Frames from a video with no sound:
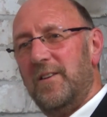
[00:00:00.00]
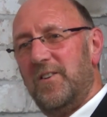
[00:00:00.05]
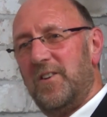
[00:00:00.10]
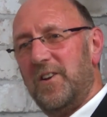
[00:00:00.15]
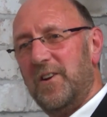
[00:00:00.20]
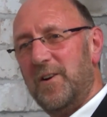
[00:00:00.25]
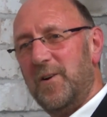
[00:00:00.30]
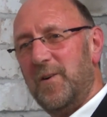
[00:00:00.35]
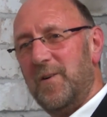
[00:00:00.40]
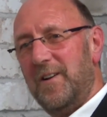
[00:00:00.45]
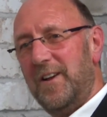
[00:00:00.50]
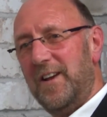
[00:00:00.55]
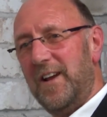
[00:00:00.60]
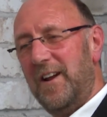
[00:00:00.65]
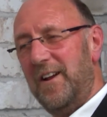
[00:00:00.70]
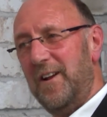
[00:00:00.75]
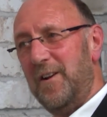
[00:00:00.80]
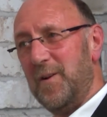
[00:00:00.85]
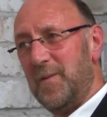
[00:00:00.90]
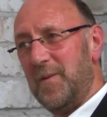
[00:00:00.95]
So he
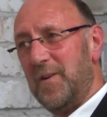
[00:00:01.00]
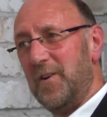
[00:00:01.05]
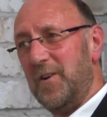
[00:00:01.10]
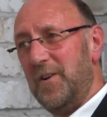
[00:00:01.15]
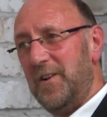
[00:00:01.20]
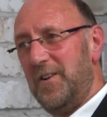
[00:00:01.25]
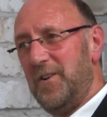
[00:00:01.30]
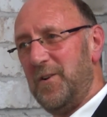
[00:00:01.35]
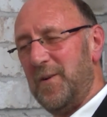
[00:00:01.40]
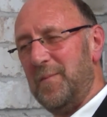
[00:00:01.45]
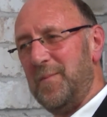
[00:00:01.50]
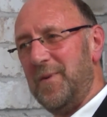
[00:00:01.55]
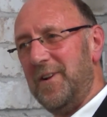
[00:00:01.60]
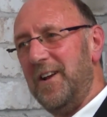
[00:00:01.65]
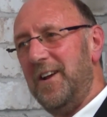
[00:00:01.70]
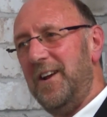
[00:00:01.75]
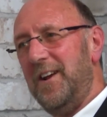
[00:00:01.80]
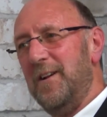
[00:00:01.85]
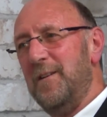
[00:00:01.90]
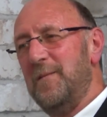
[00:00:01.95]
ended up going to
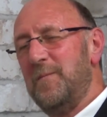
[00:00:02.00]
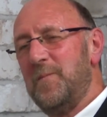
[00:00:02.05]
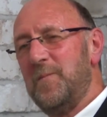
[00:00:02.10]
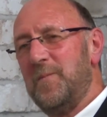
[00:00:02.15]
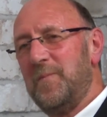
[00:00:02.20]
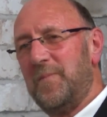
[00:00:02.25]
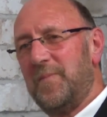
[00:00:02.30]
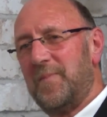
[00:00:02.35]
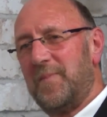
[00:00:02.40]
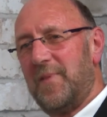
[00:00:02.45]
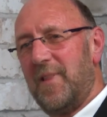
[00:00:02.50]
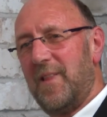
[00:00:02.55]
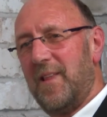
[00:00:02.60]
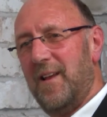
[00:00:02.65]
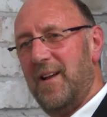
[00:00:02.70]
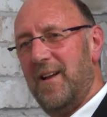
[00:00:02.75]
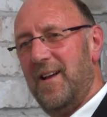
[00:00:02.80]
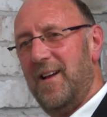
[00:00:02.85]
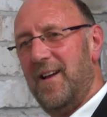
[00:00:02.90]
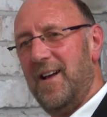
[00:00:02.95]
Aberdeen.
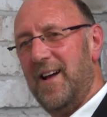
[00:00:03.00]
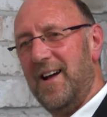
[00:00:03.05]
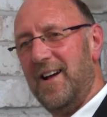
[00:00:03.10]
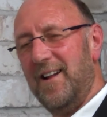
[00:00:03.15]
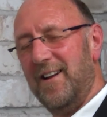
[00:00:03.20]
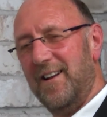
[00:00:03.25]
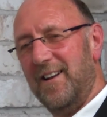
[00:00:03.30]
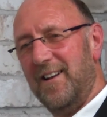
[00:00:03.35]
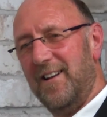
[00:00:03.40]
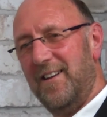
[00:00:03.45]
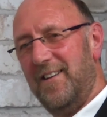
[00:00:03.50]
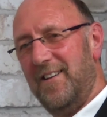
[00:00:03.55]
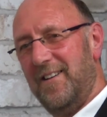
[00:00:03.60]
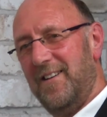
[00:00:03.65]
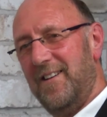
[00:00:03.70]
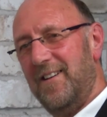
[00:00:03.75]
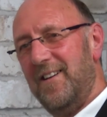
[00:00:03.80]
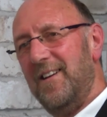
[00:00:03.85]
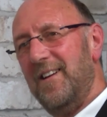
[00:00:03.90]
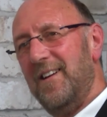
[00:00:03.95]
And
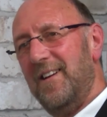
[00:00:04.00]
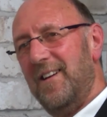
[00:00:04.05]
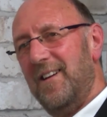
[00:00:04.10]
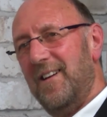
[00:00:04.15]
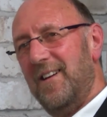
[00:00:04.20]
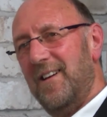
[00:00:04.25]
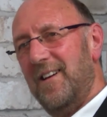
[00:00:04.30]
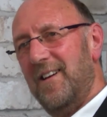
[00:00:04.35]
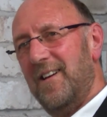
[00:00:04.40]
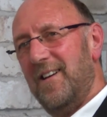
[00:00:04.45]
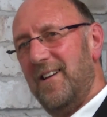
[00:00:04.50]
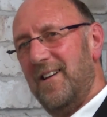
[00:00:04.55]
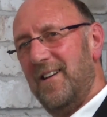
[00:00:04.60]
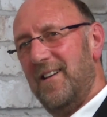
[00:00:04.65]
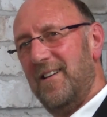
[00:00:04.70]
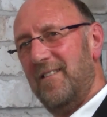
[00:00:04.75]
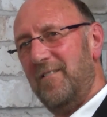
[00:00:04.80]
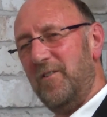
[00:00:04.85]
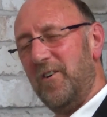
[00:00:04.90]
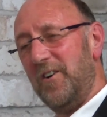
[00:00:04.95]

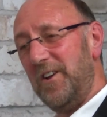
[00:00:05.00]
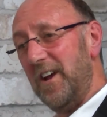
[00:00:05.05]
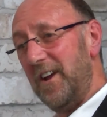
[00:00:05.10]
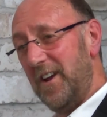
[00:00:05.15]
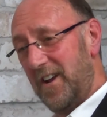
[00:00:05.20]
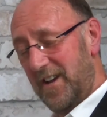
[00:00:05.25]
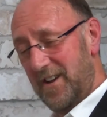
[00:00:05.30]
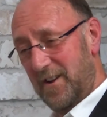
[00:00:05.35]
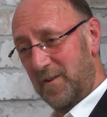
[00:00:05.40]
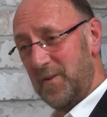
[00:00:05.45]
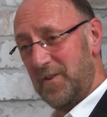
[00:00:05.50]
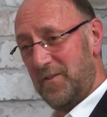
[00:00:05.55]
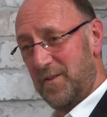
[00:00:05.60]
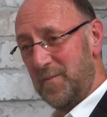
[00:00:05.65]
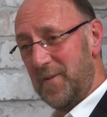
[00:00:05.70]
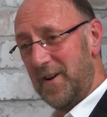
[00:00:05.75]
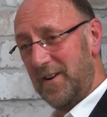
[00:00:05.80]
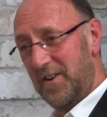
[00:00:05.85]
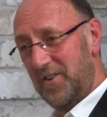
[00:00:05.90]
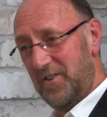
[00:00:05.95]
Roy Aitken was
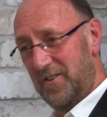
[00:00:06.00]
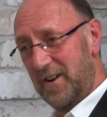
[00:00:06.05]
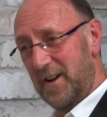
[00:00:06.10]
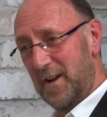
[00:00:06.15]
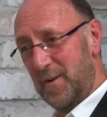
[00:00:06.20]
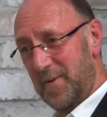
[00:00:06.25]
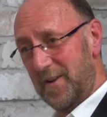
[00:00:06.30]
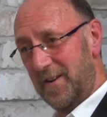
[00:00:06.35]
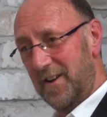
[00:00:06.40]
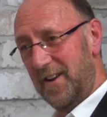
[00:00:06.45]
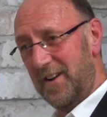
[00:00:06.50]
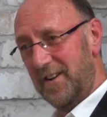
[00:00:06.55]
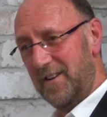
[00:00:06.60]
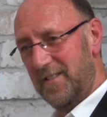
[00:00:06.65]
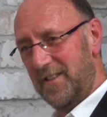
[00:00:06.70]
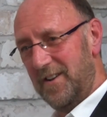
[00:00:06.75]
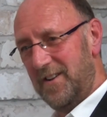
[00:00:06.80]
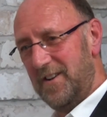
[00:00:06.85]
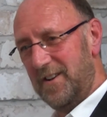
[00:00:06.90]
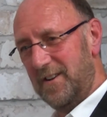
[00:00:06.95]
the manager at Aberdeen
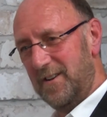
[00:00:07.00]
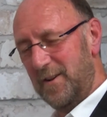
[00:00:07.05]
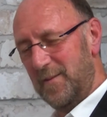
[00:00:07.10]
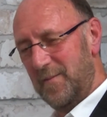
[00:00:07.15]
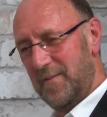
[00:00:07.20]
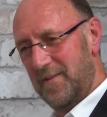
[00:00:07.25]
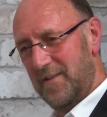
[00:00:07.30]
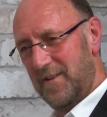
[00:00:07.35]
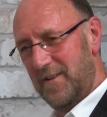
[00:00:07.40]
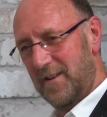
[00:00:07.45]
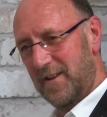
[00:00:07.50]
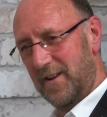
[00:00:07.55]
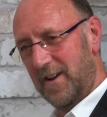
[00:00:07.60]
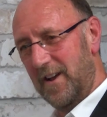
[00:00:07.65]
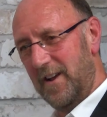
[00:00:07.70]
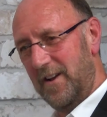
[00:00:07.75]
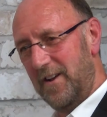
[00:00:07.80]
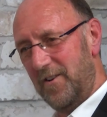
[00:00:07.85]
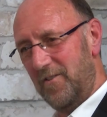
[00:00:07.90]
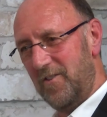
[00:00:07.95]
at the time. And
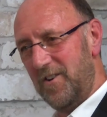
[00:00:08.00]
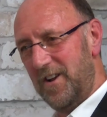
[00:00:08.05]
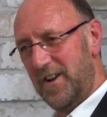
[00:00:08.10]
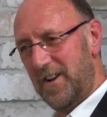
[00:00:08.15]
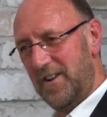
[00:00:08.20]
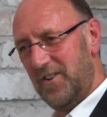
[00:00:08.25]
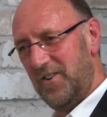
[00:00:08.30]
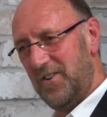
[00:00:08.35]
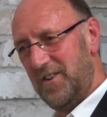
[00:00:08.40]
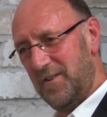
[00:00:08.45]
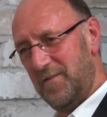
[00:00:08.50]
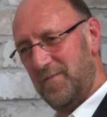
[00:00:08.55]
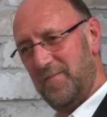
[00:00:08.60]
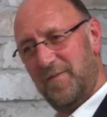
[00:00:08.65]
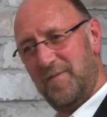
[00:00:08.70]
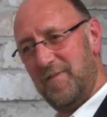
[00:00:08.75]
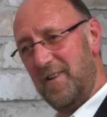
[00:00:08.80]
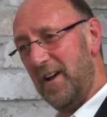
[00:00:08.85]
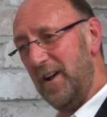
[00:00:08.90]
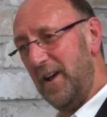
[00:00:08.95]
I'd arranged to
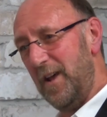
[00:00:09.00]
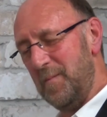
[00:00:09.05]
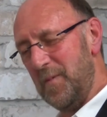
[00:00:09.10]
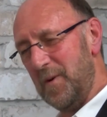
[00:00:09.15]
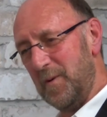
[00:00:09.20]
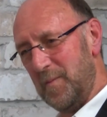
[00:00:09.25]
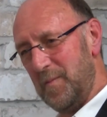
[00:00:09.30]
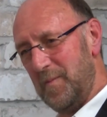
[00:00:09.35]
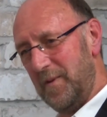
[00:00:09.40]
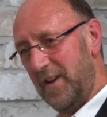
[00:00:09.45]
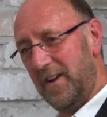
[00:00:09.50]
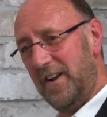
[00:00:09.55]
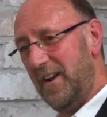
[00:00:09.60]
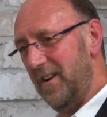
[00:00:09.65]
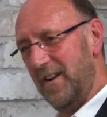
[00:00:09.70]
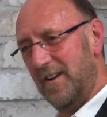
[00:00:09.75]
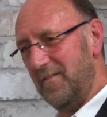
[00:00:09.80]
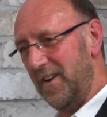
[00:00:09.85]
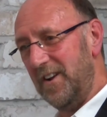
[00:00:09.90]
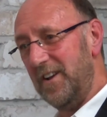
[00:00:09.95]
fly him up. He
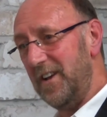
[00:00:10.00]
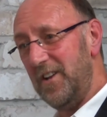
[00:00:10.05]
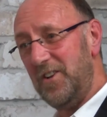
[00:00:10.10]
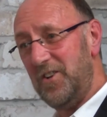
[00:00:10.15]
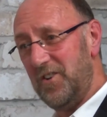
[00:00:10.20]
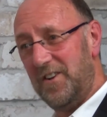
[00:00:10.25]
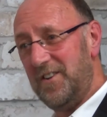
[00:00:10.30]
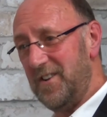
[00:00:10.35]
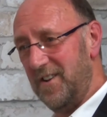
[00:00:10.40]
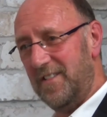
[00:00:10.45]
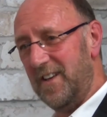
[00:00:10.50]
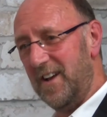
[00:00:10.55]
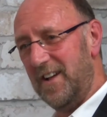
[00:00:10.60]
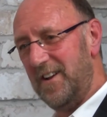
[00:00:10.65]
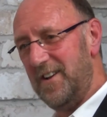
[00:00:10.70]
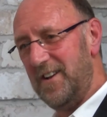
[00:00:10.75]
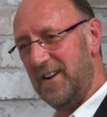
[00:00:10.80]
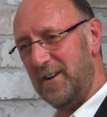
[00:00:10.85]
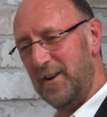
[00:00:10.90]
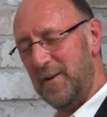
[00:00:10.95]
didn't have an agent at
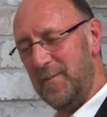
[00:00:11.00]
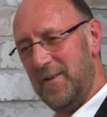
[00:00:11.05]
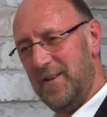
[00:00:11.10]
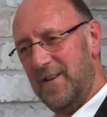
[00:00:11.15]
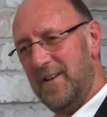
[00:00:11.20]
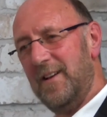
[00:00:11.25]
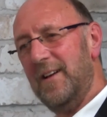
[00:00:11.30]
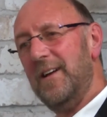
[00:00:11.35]
that time.